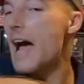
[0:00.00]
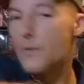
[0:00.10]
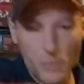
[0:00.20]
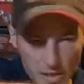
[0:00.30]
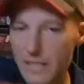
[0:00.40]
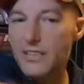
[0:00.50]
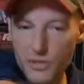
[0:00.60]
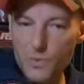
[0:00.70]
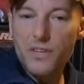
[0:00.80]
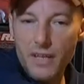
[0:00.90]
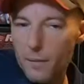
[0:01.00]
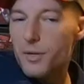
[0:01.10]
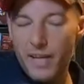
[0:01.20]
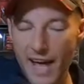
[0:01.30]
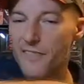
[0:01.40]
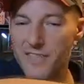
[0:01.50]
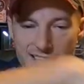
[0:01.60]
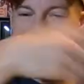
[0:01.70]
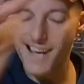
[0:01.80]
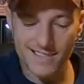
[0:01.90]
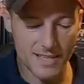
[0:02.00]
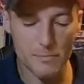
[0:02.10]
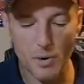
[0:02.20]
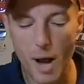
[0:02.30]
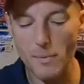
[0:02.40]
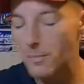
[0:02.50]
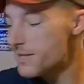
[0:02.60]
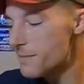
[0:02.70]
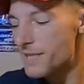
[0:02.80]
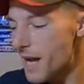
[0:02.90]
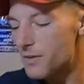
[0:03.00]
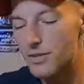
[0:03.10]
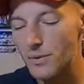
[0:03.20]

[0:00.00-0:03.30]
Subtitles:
I really do think I'm going to have the exact same problem because I'm telling